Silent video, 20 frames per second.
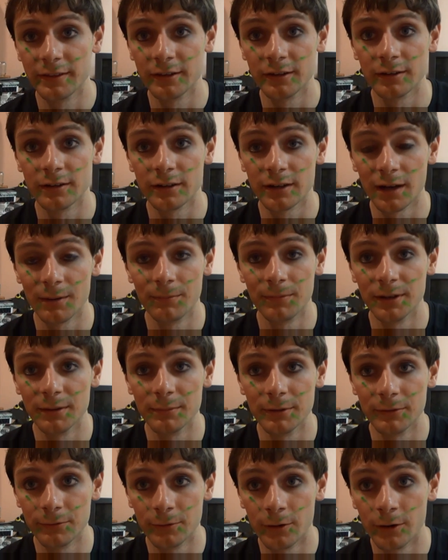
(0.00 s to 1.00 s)
theater company
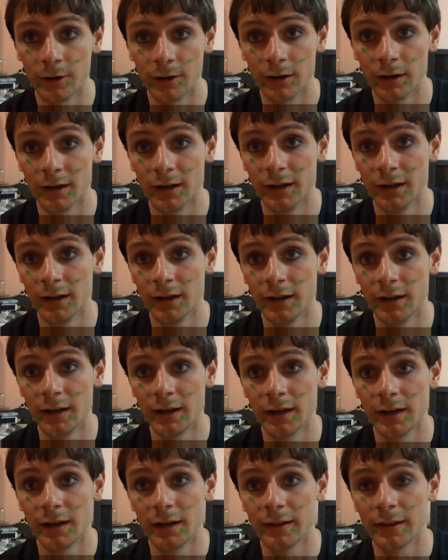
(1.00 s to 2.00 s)
before.
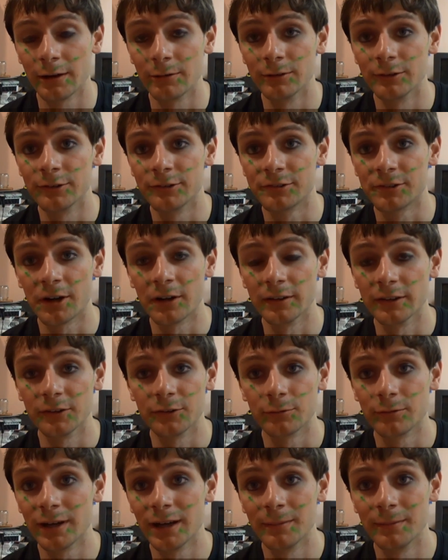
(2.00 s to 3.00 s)
That was
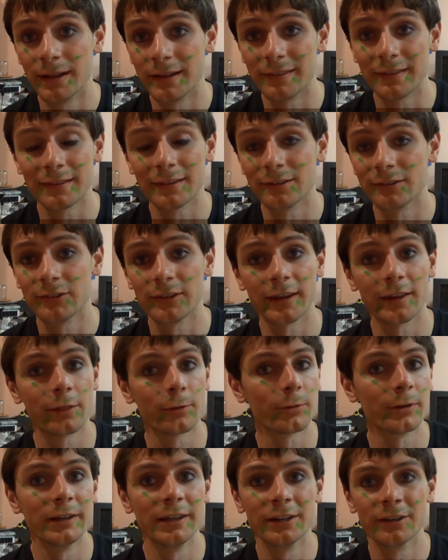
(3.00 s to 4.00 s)
Charlotte's Web. I think that was like
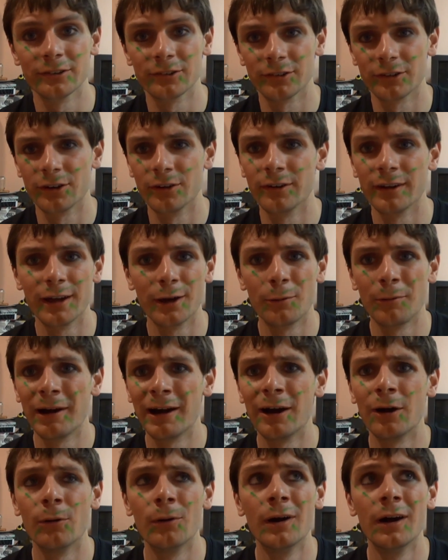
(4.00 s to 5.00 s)
3 years ago now,
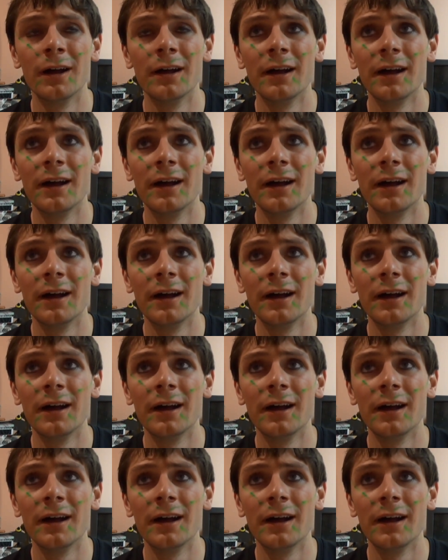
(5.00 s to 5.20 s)
wow.